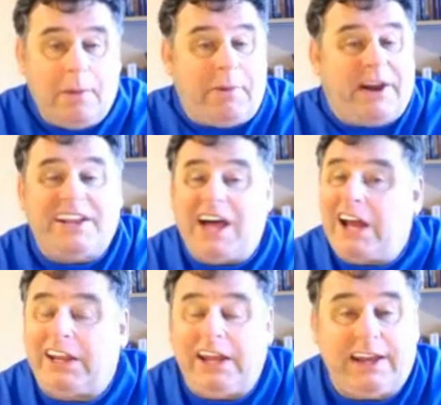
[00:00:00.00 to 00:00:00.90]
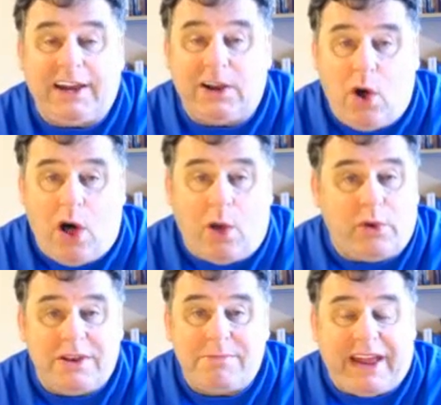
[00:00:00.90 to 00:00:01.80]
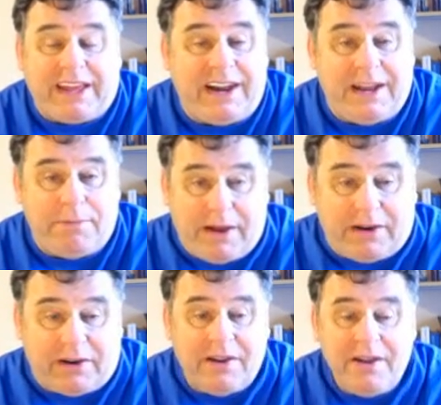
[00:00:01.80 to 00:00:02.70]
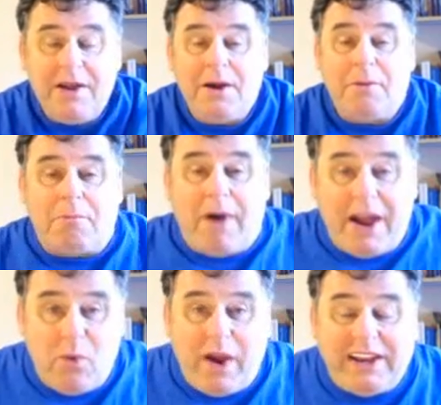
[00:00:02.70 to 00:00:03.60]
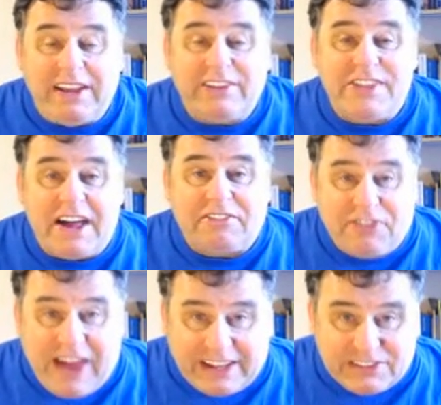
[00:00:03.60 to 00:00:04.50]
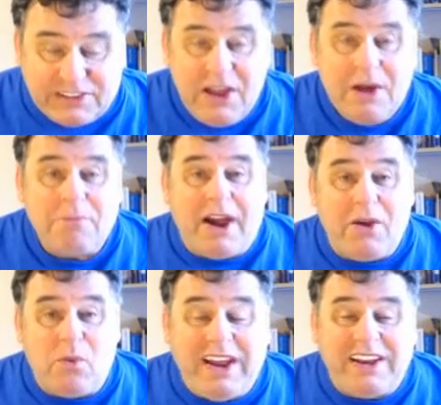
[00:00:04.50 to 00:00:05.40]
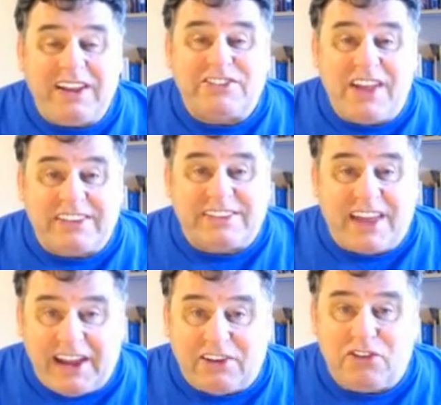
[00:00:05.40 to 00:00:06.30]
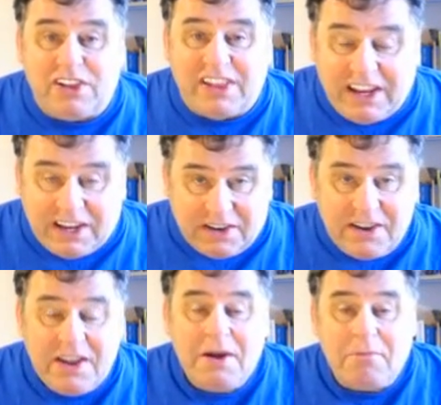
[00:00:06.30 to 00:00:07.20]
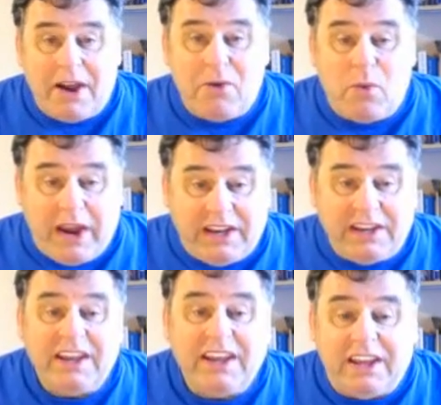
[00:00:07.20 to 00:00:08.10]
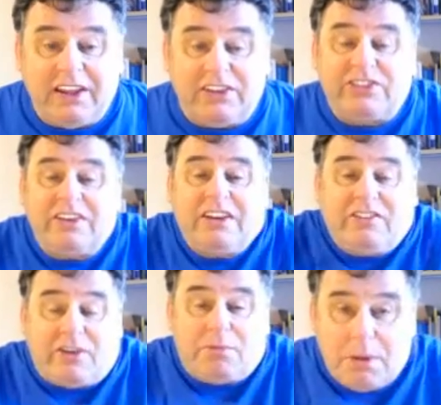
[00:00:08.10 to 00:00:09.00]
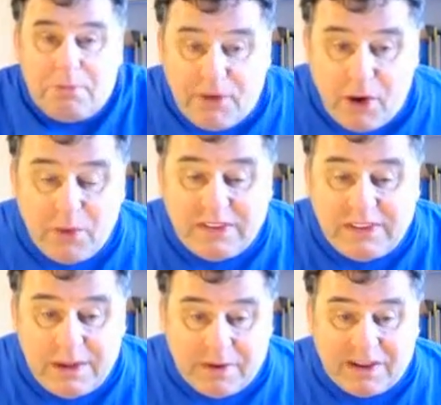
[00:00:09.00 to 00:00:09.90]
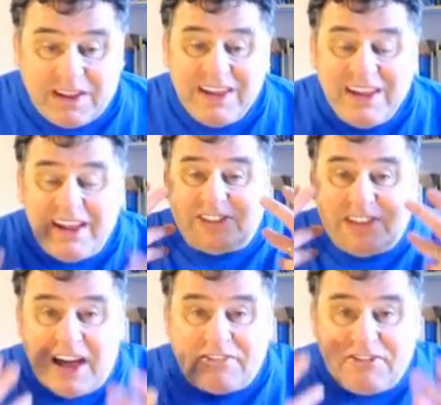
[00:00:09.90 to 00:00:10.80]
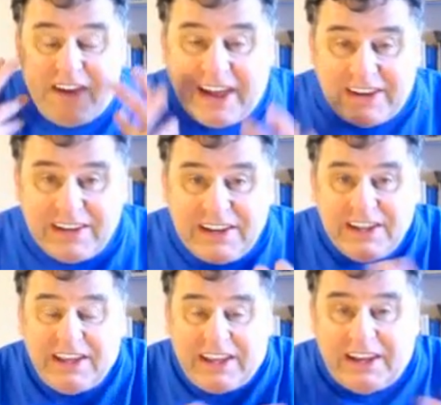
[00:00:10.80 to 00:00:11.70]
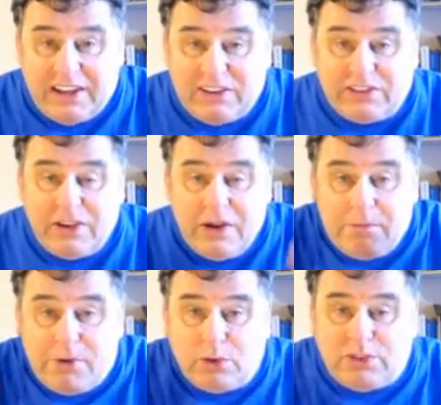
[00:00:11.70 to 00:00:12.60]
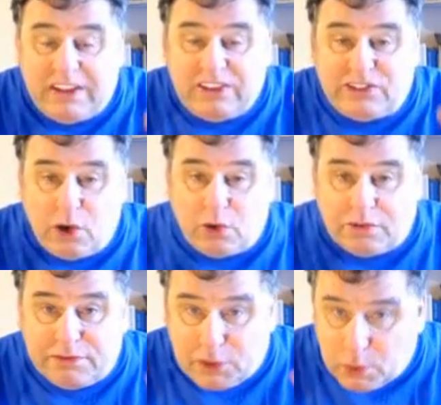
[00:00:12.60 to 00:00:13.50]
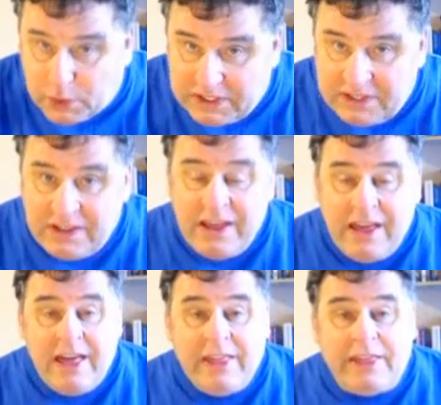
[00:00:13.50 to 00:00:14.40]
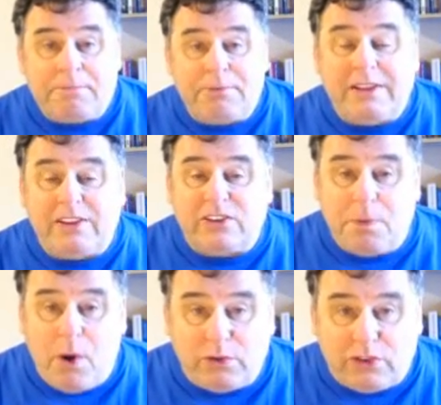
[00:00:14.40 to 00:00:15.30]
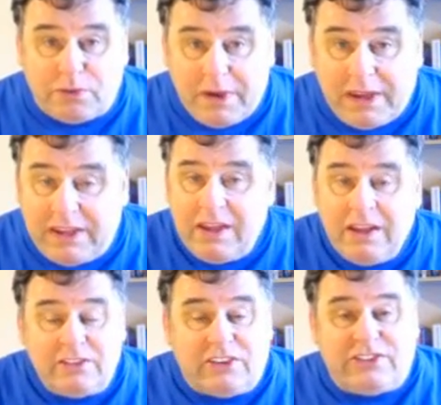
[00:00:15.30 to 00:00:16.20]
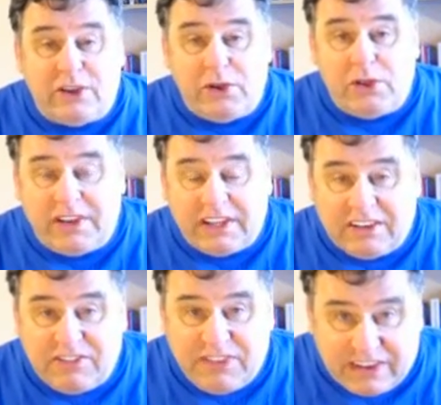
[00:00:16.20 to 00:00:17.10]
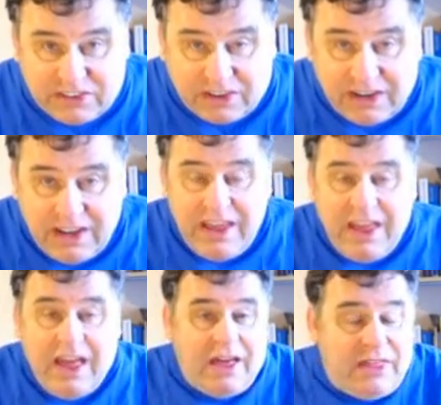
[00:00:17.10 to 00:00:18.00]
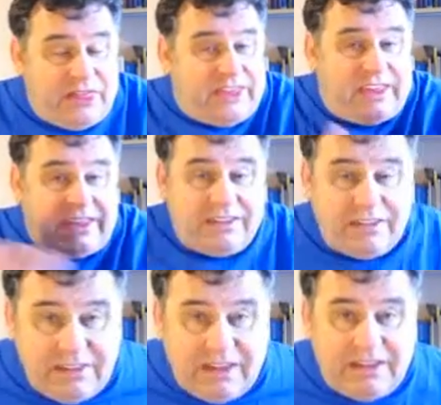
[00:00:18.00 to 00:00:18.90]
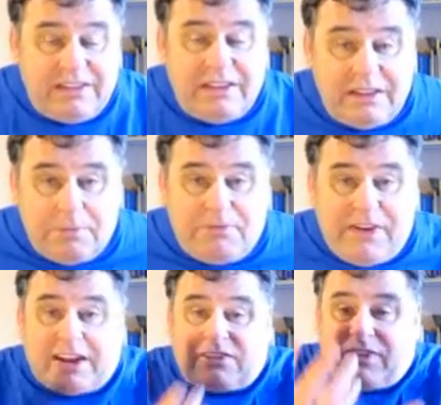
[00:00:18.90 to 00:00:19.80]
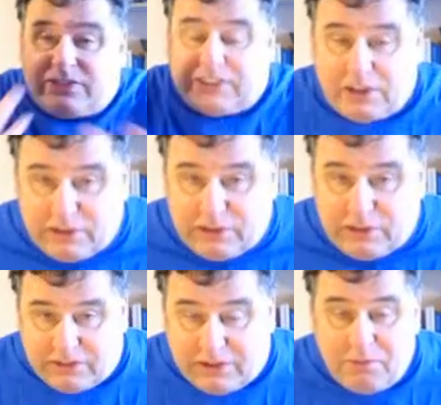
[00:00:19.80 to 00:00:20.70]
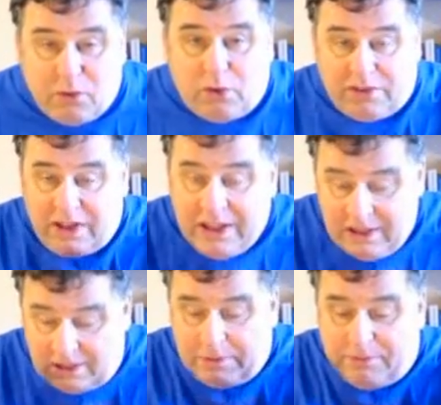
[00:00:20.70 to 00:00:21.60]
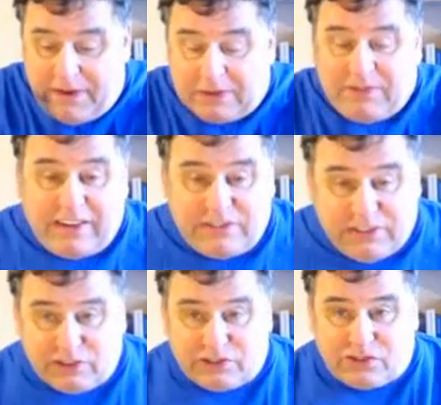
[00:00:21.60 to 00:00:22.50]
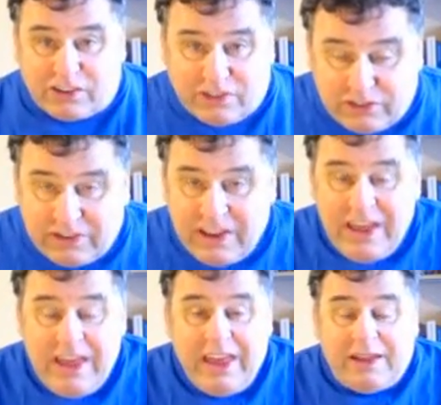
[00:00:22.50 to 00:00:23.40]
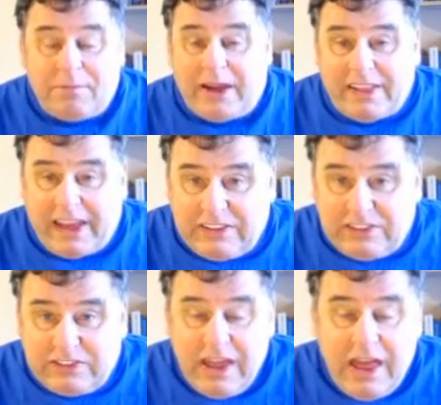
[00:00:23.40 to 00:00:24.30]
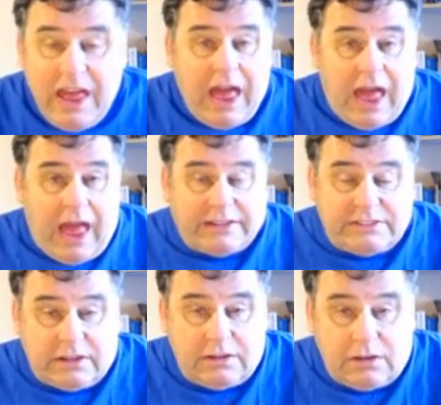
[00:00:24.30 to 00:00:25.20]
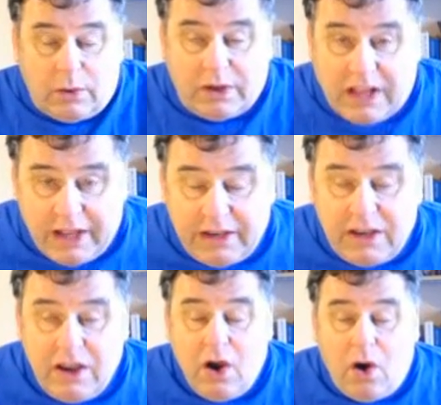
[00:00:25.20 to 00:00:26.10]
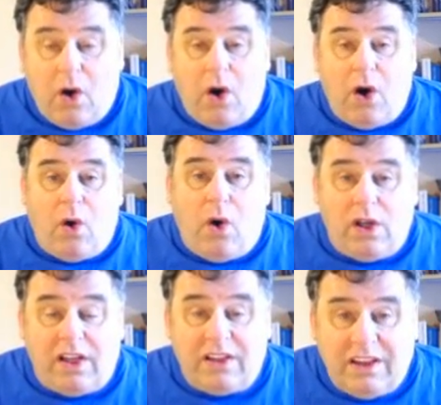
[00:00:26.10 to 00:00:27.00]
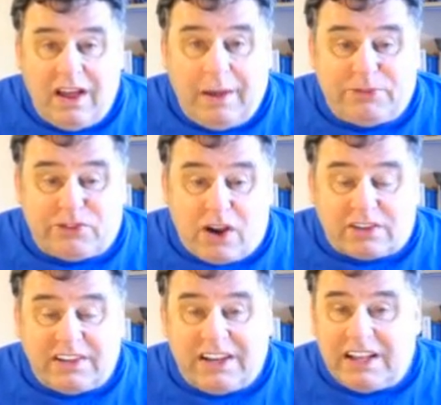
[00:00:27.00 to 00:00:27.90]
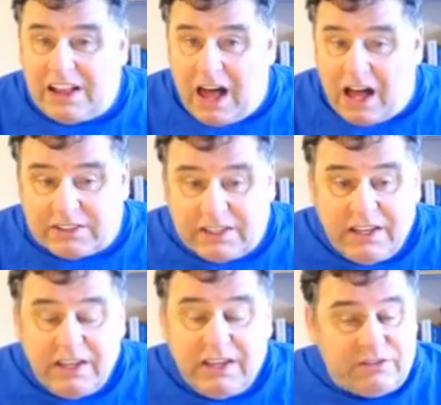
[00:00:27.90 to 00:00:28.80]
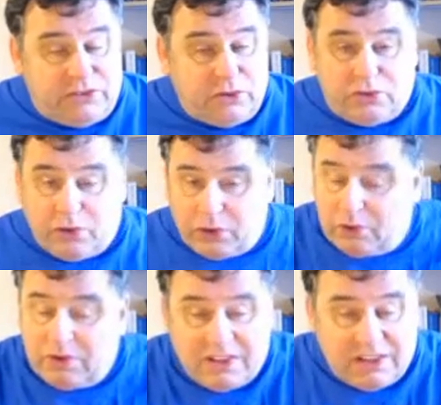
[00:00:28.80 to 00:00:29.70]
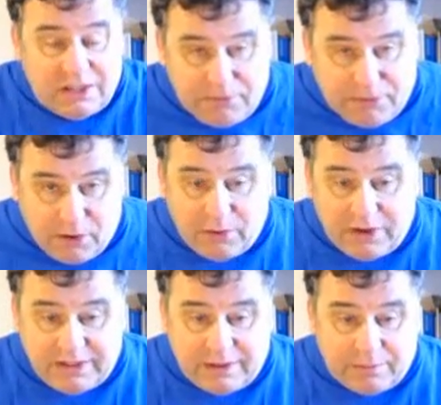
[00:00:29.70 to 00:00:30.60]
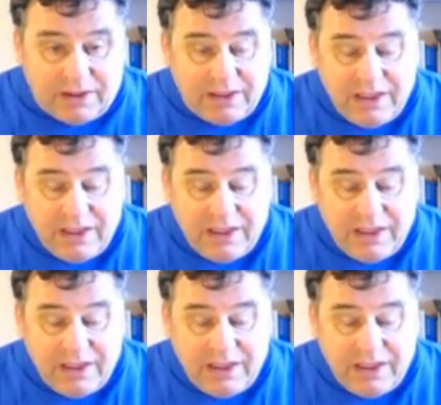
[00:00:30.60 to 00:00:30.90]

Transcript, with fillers: but not eating at all wouldn't make it any better. My weight is not fats. My weight is not diet related. My weight is from lymphoedema. It's not fat. It is protein-soaked fluid that predisposes me to cellulitic infection. The lymphatic vascular system, or lymphatic vascular structures in my legs and lower gut are all obstructed and clogged due to lymphoedema.